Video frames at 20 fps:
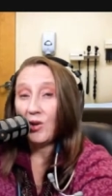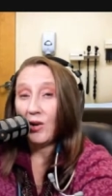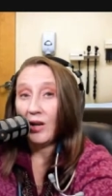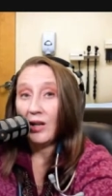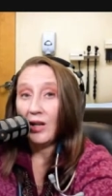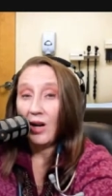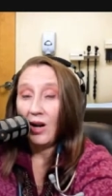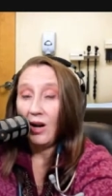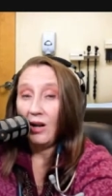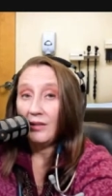
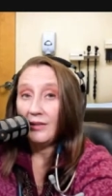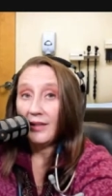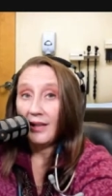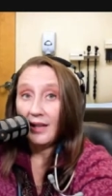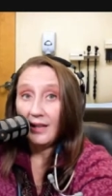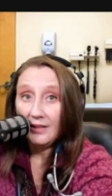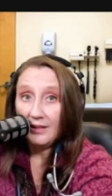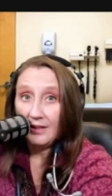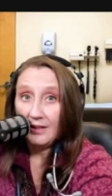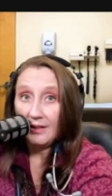called
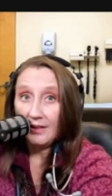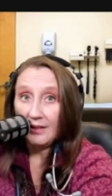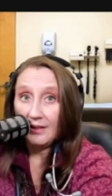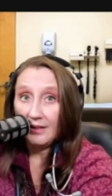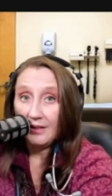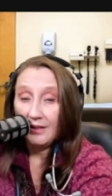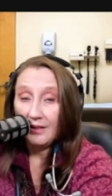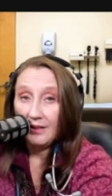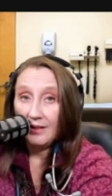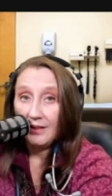insulin.
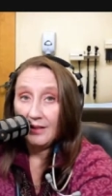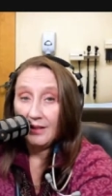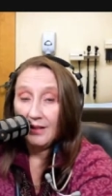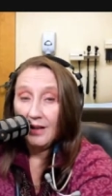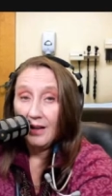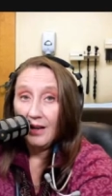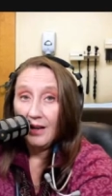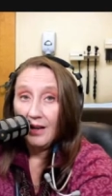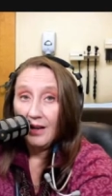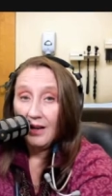
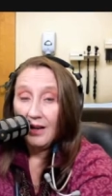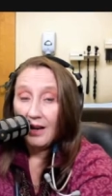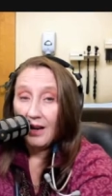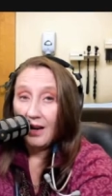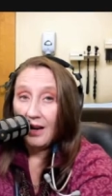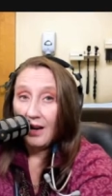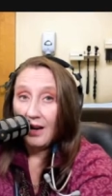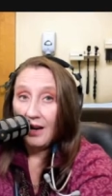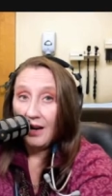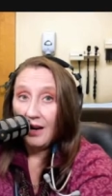
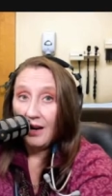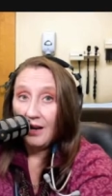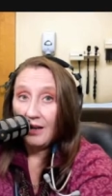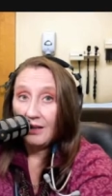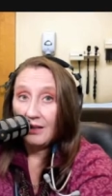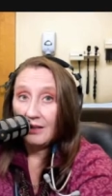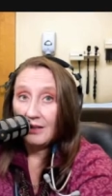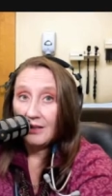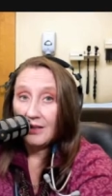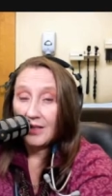
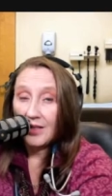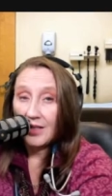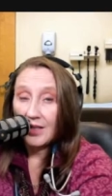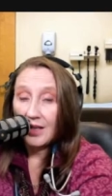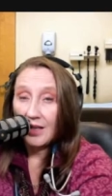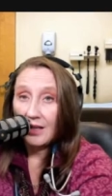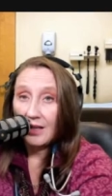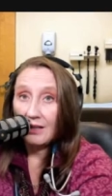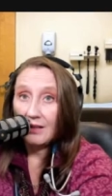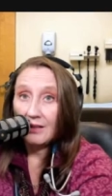And
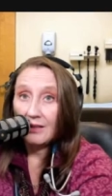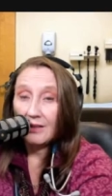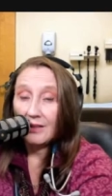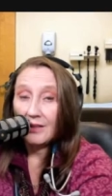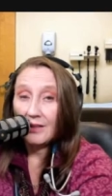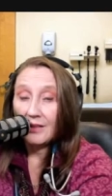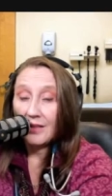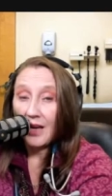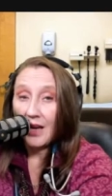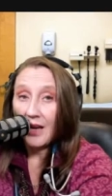
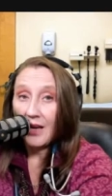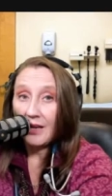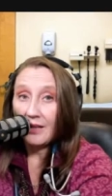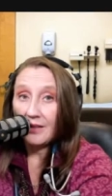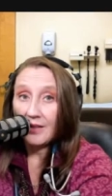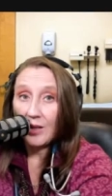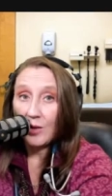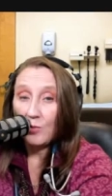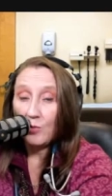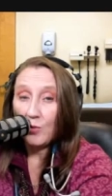say
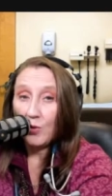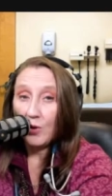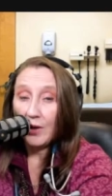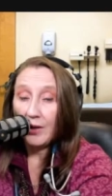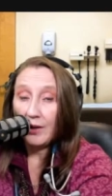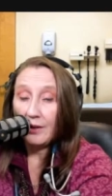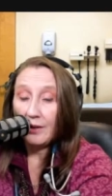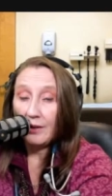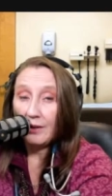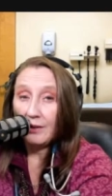
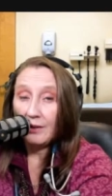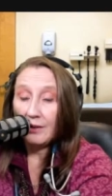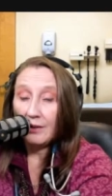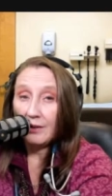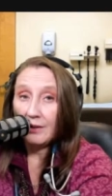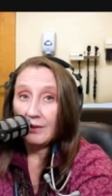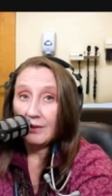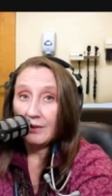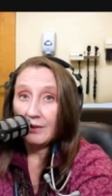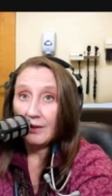someone
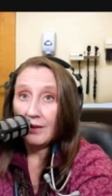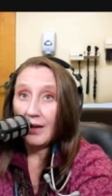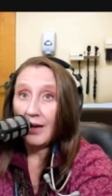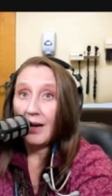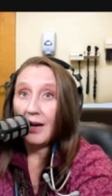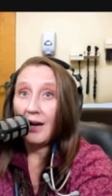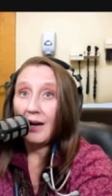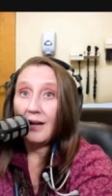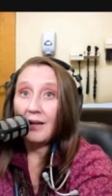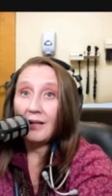
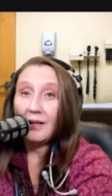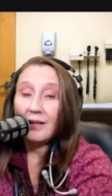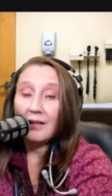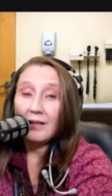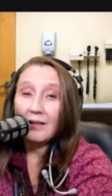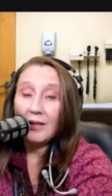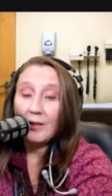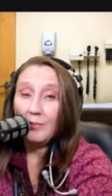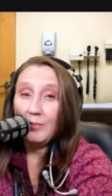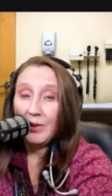had
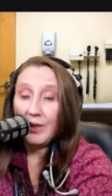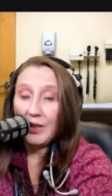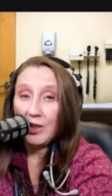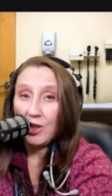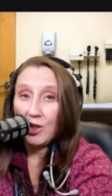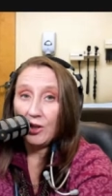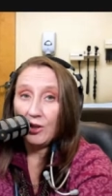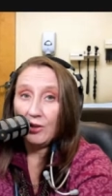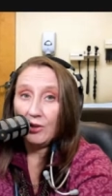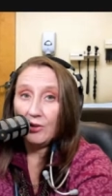a blood
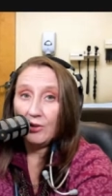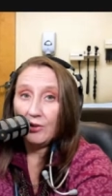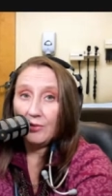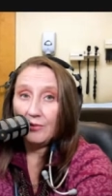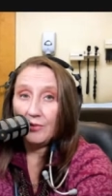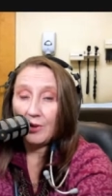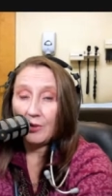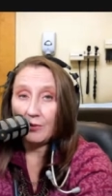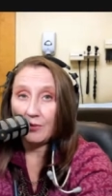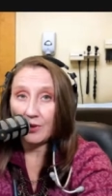sugar
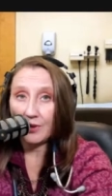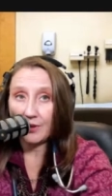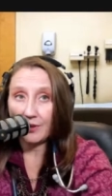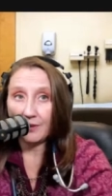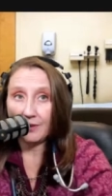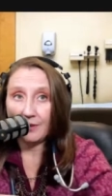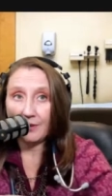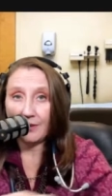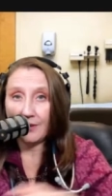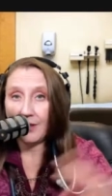that
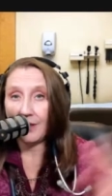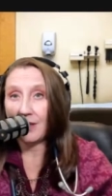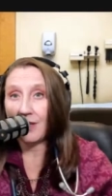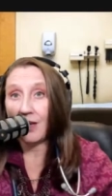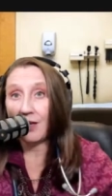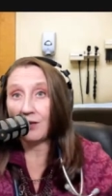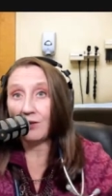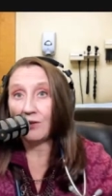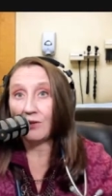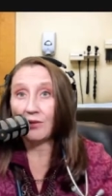was
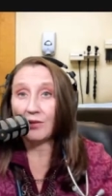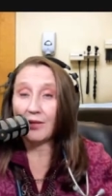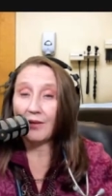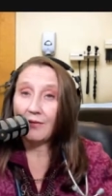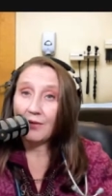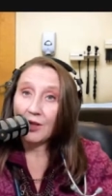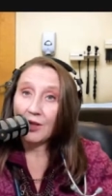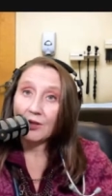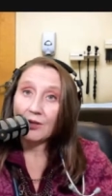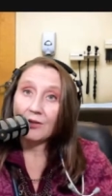600 or
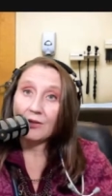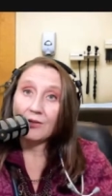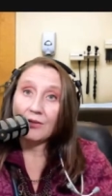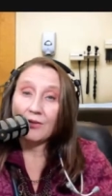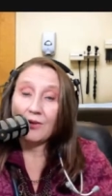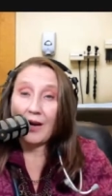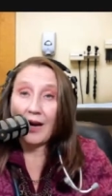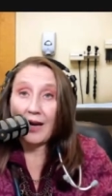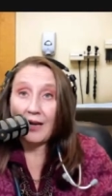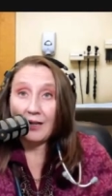700
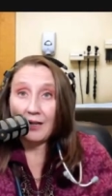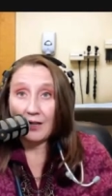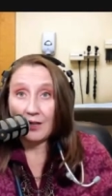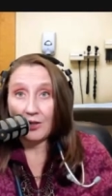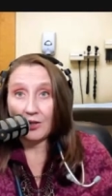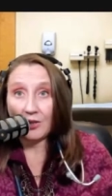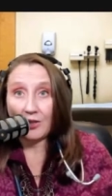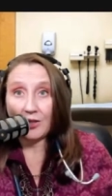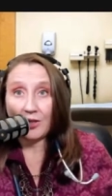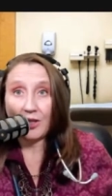or
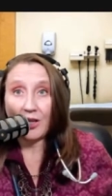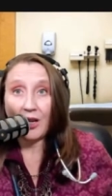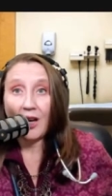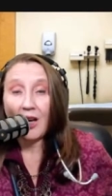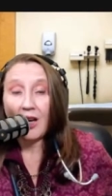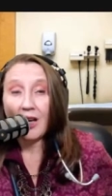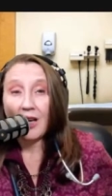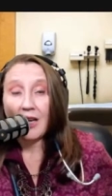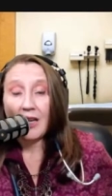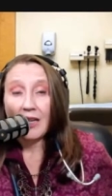800,
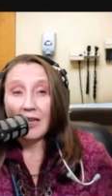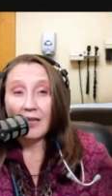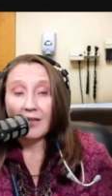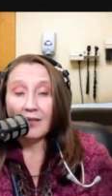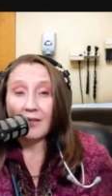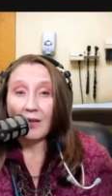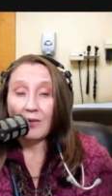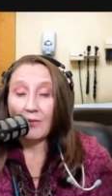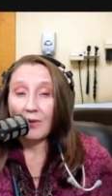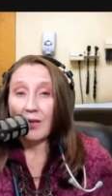
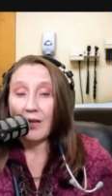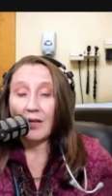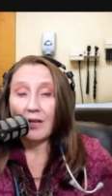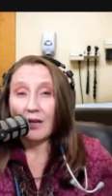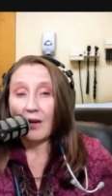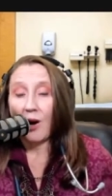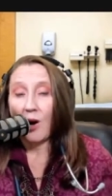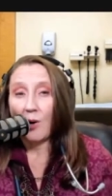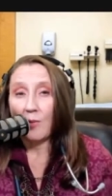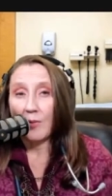they were in a
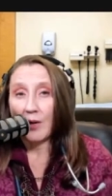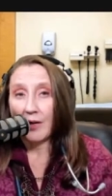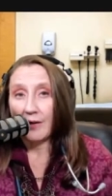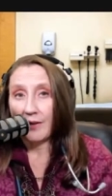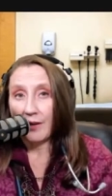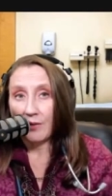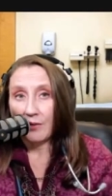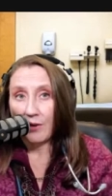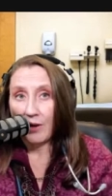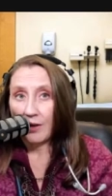coma,
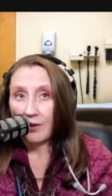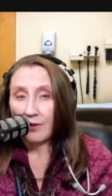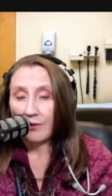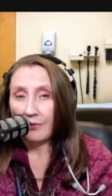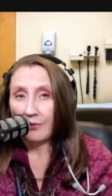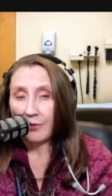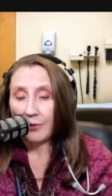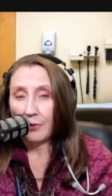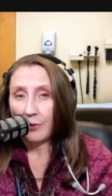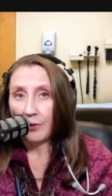they were on the
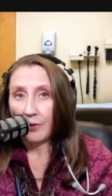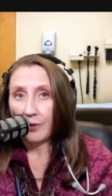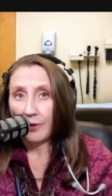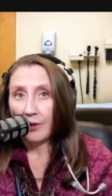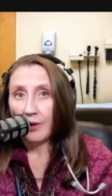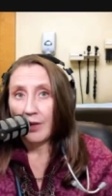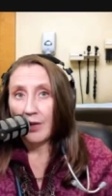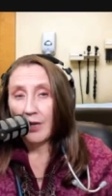floor,